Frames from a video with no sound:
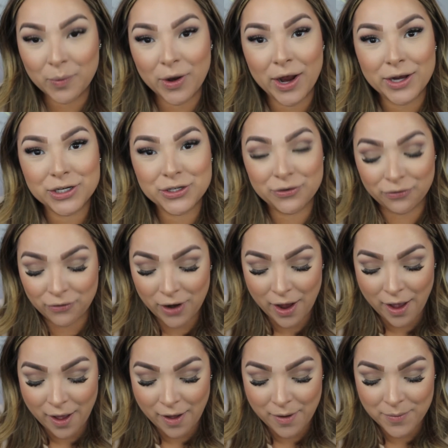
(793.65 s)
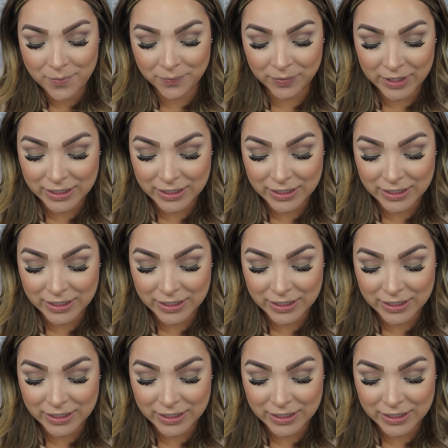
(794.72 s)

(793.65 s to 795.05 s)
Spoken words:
brush from